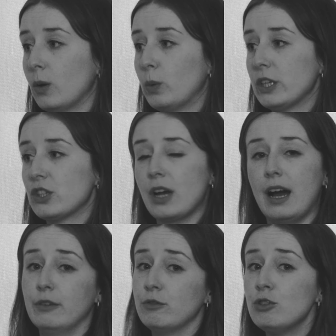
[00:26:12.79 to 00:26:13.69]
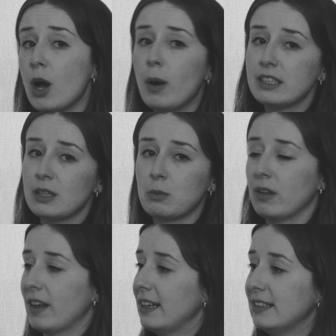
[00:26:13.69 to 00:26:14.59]
which I have no idea
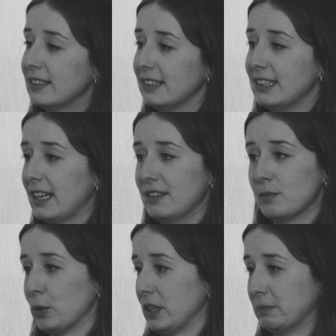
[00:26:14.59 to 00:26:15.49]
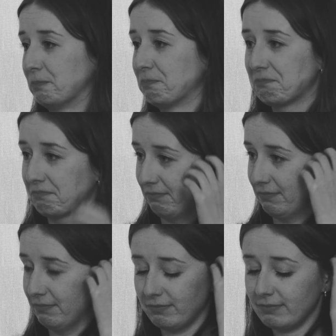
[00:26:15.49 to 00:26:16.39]
what that is in today's back then, money. That was
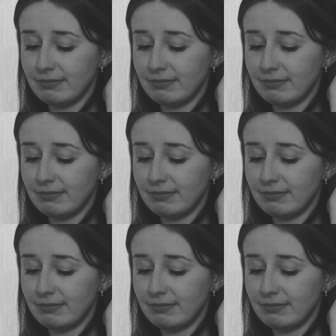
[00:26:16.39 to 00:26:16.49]
insane.